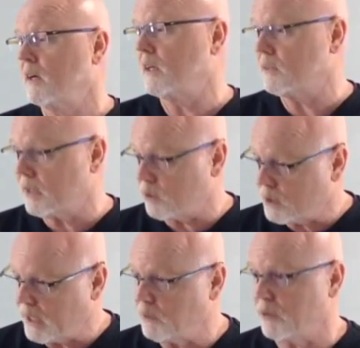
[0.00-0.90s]
Uh, is that
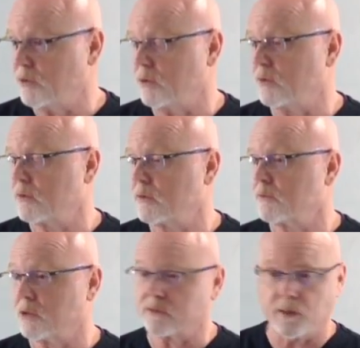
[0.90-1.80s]
okay with you?
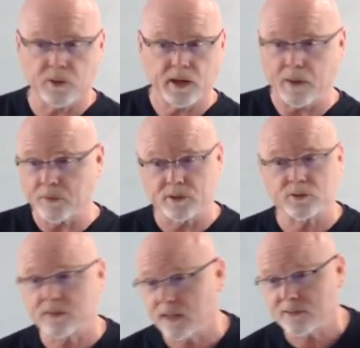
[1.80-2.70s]
Because I'm going to, there's
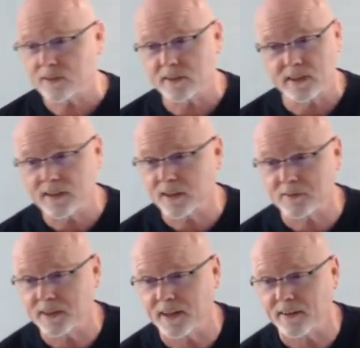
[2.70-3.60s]
a test at the end of
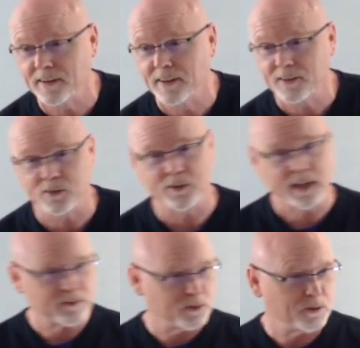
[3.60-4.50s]
it now. You're going to
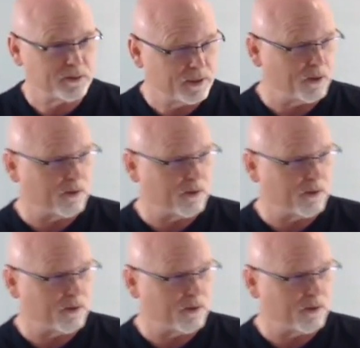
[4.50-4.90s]
have to do a, you know,